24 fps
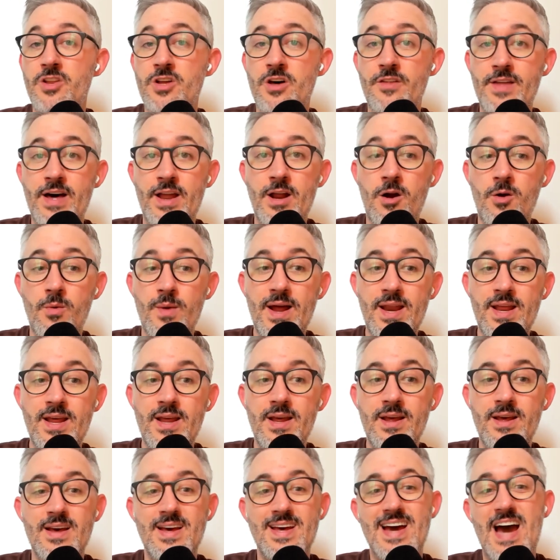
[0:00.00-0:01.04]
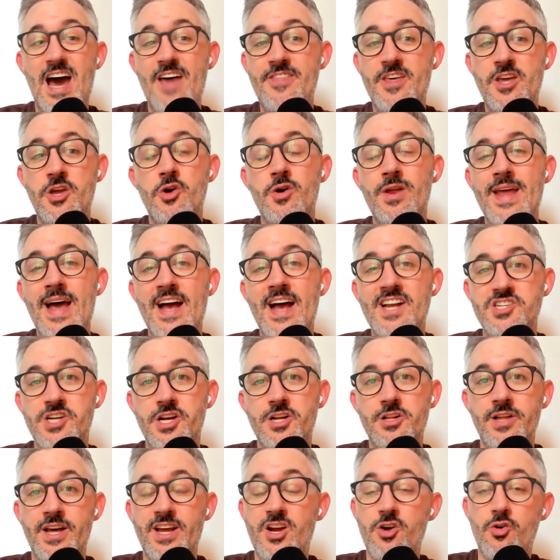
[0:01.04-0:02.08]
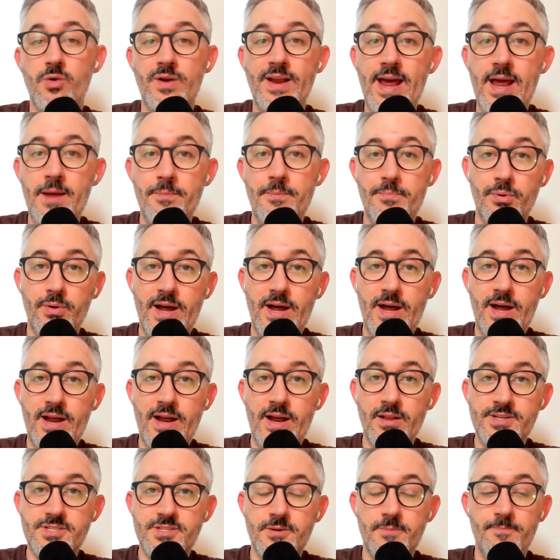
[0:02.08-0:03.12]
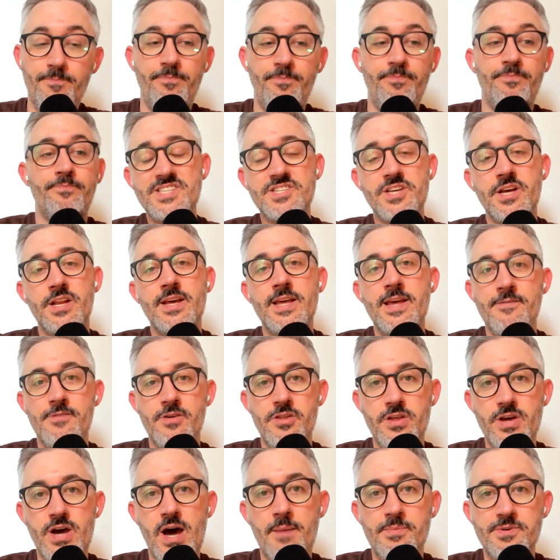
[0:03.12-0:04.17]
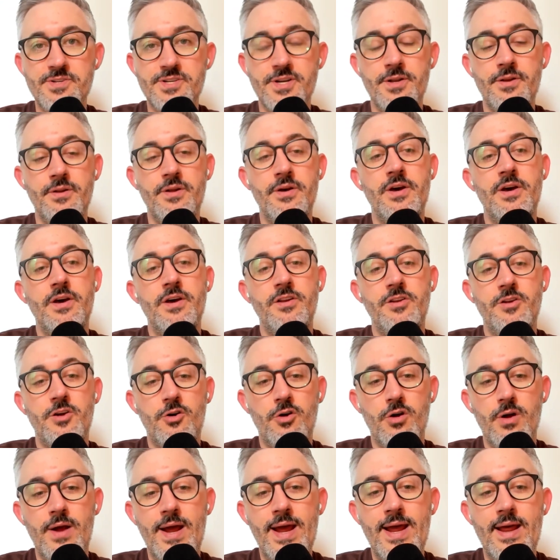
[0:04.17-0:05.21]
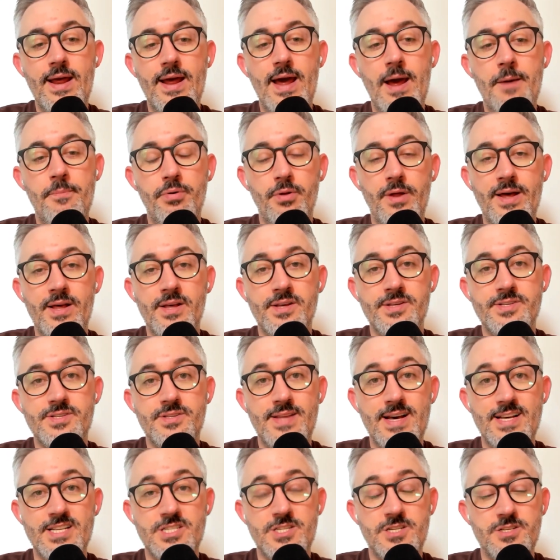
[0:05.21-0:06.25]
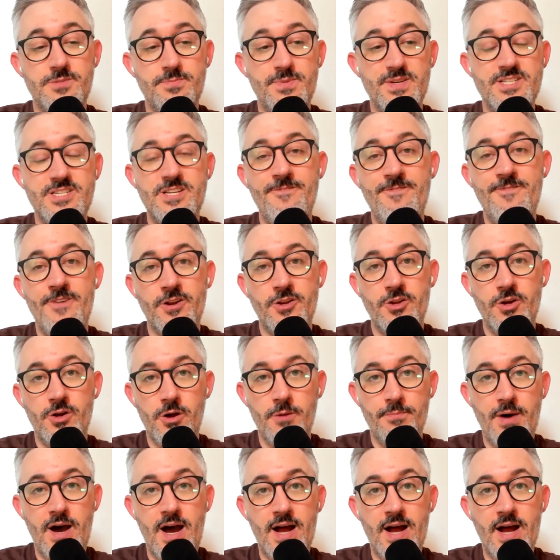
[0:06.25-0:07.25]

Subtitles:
haven't done that already, I think you can actually click create playlist, and it's going to give you the option to create a playlist that's specific to your